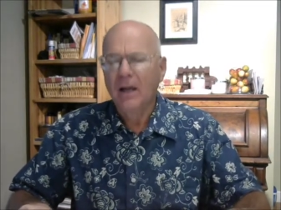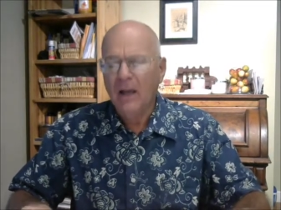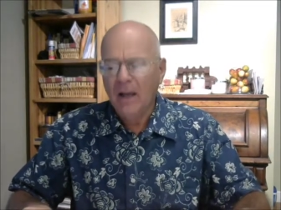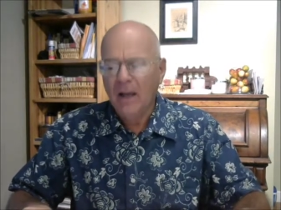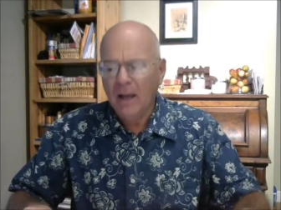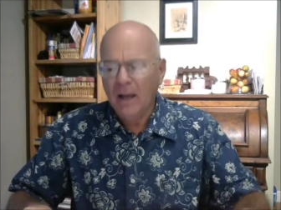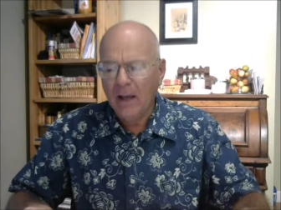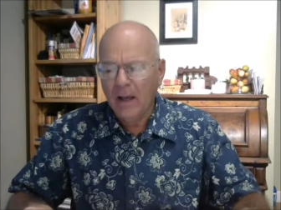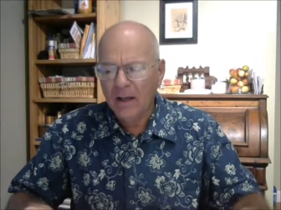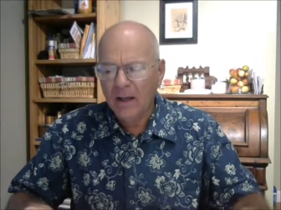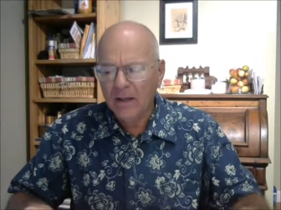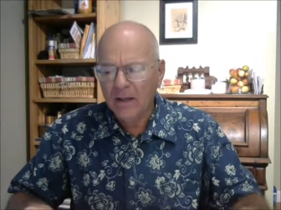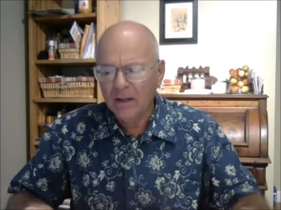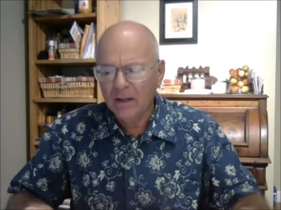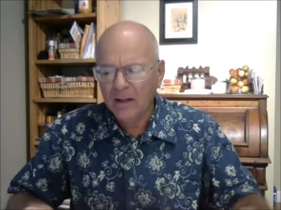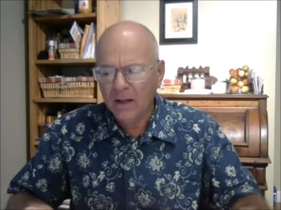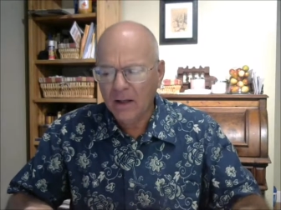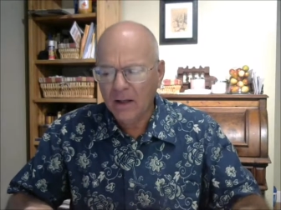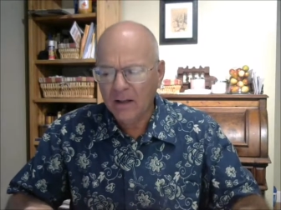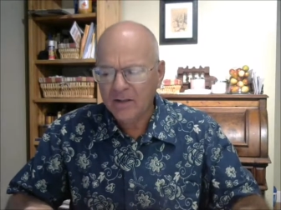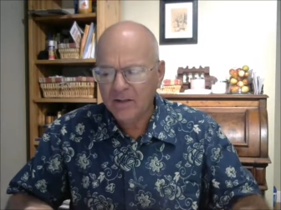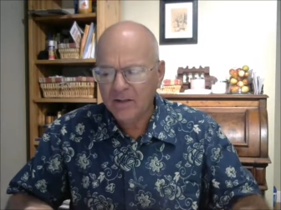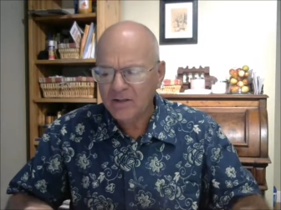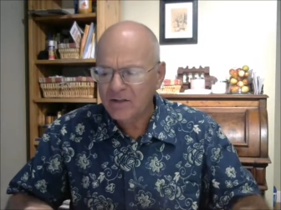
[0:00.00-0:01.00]
and
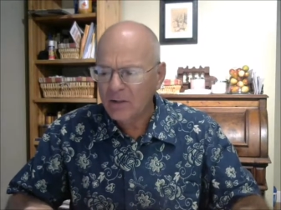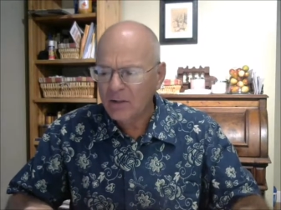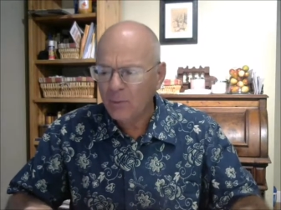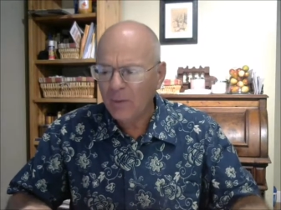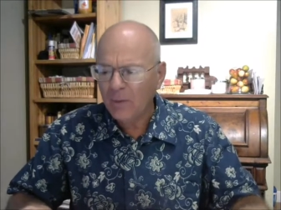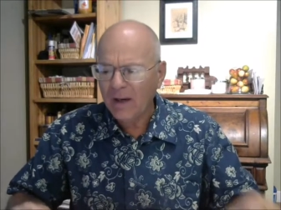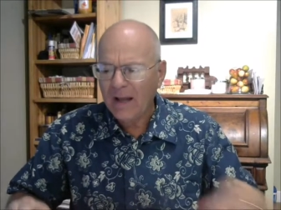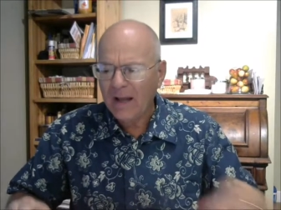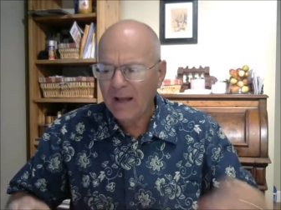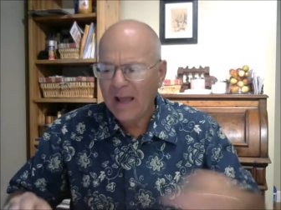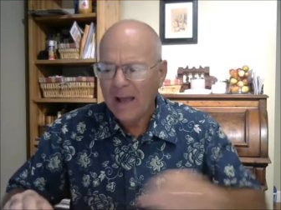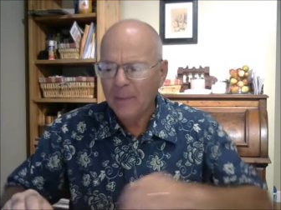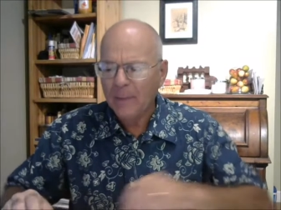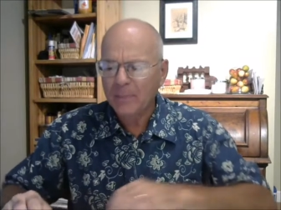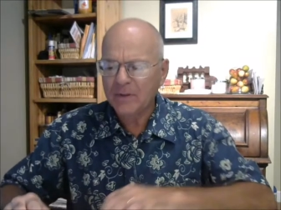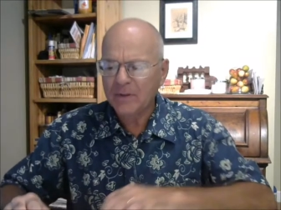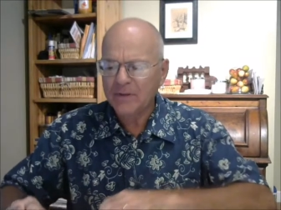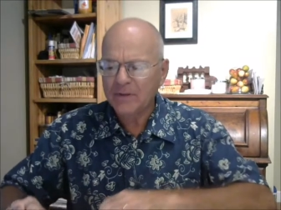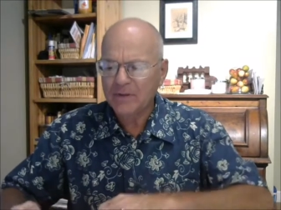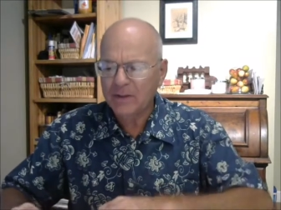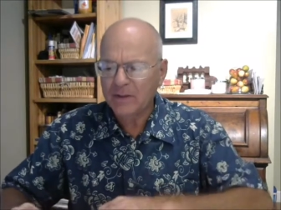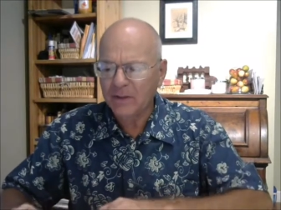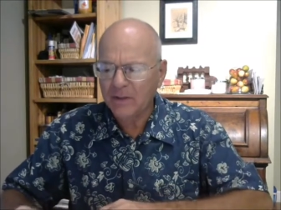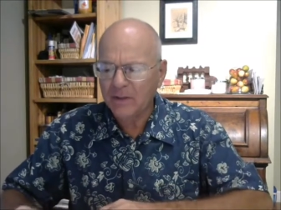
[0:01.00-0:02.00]
uh, see what
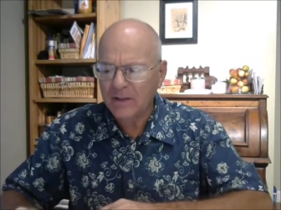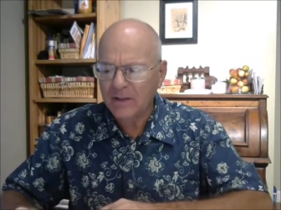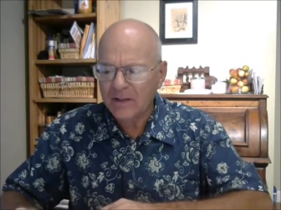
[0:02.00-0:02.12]
happens here.